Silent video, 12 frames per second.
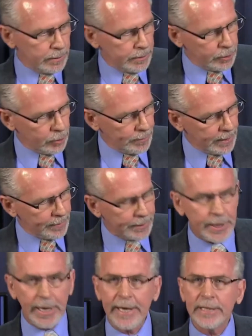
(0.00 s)
you'll be able
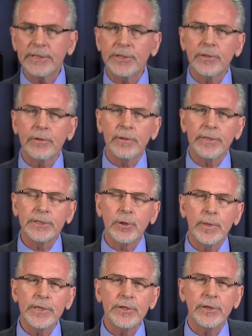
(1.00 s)
to answer this
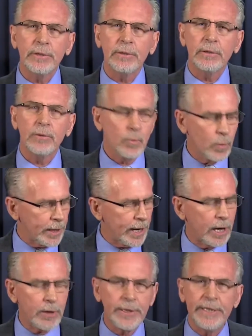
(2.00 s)
question. What
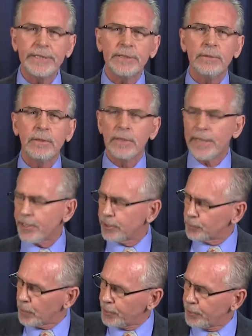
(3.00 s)
are these letters?
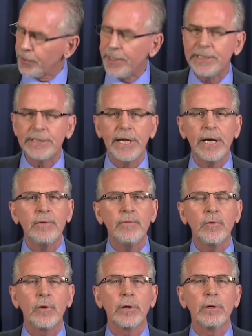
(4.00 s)
What do they stand
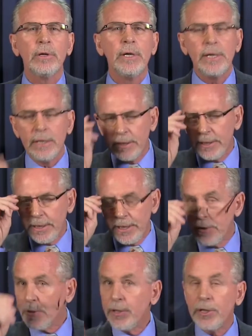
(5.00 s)
for?
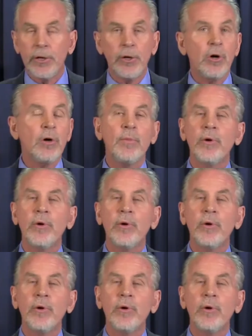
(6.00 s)
Either you know them or